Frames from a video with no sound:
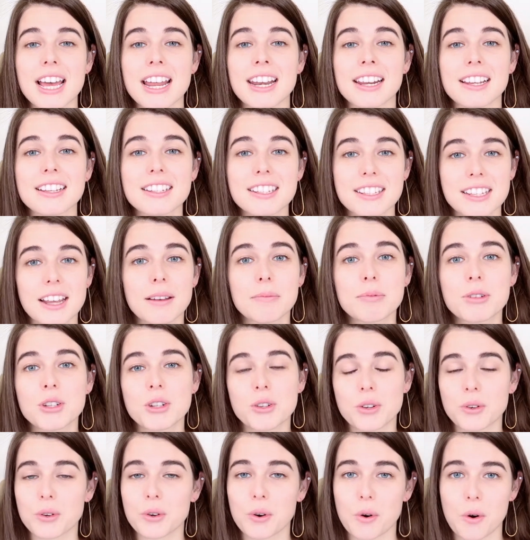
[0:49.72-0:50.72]
and
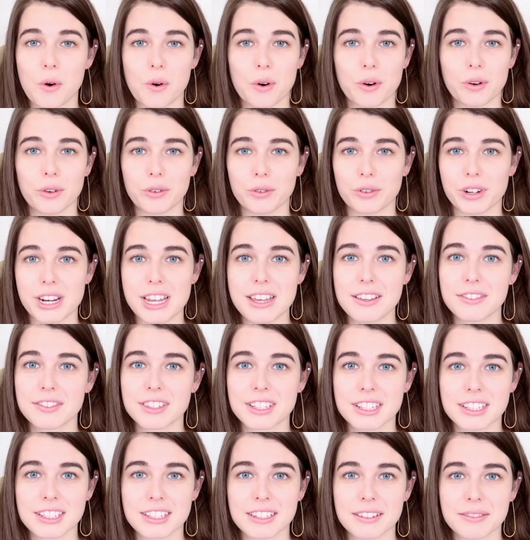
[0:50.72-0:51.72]
exceptional coral
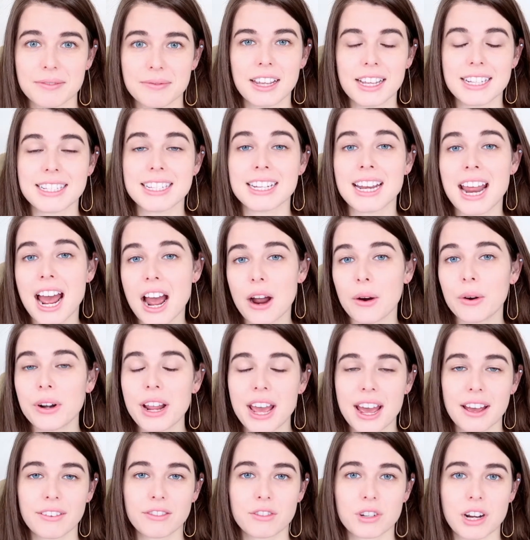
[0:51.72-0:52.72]
reefs. It's an hour and a
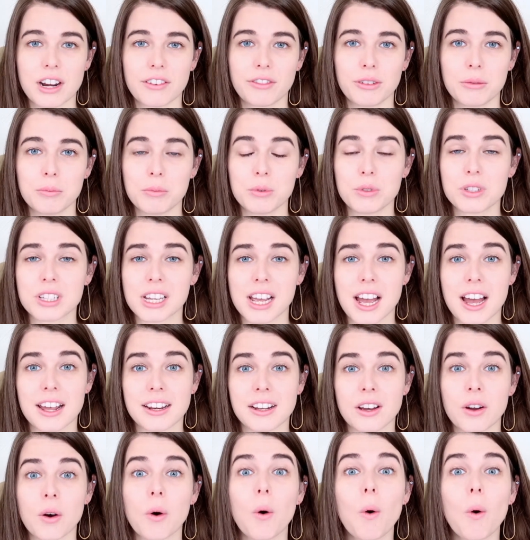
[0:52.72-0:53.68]
half drive from Punta Cana,